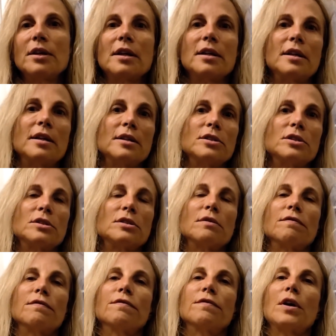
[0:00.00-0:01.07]
it is
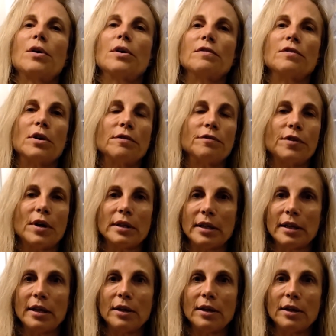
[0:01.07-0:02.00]
very, very friendly